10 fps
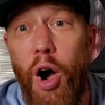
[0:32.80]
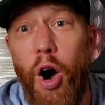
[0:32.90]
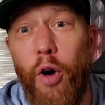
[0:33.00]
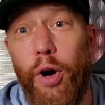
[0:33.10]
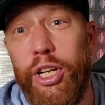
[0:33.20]

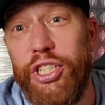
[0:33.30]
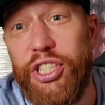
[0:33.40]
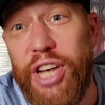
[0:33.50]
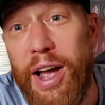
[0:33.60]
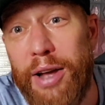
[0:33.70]
Alright,
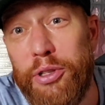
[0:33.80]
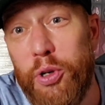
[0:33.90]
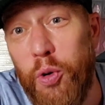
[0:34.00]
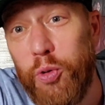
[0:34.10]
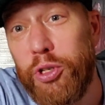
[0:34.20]
shout out to
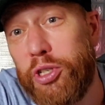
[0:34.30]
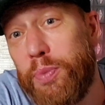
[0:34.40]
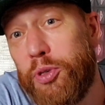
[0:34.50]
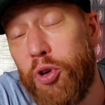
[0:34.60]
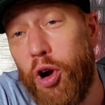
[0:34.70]
all the
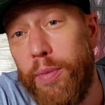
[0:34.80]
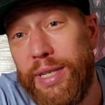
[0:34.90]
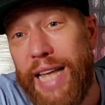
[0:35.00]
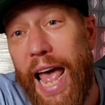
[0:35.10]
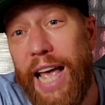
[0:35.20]

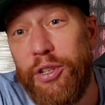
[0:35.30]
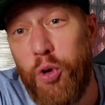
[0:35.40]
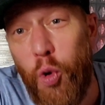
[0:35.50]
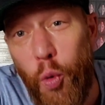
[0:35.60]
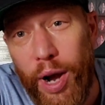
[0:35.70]
subscribers. As
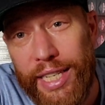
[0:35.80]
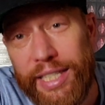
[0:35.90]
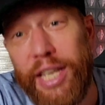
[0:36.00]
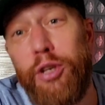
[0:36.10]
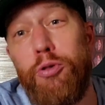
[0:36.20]
always,
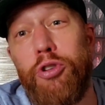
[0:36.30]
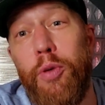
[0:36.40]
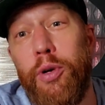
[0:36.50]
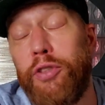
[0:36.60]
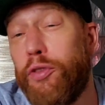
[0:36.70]
thank you so
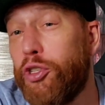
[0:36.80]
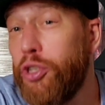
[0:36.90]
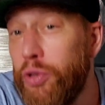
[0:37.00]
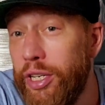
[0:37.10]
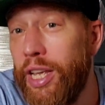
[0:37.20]
much for
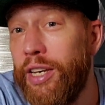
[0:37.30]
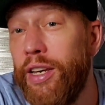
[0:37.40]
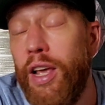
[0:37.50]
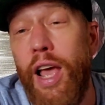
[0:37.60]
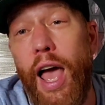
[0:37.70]
tuning in.
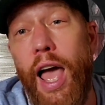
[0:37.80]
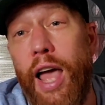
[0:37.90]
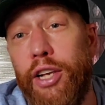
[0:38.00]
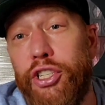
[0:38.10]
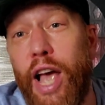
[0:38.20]

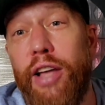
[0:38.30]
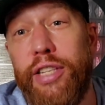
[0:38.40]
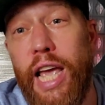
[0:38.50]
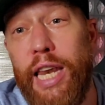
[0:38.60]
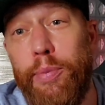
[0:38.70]
And shout out
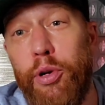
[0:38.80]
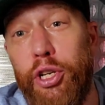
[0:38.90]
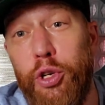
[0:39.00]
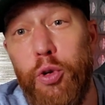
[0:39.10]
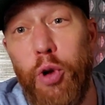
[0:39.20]
to anybody
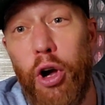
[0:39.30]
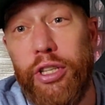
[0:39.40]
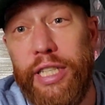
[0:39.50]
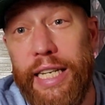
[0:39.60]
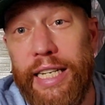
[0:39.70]
new
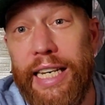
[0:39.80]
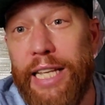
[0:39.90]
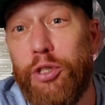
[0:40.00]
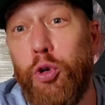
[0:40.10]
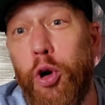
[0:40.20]
locked in.
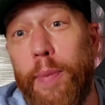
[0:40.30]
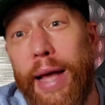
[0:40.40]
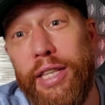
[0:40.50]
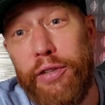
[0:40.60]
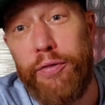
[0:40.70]
Let's talk
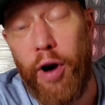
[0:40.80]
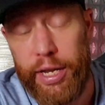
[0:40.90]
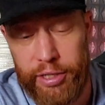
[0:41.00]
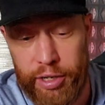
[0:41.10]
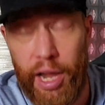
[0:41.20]
about these
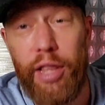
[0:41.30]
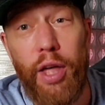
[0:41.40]
fights, okay?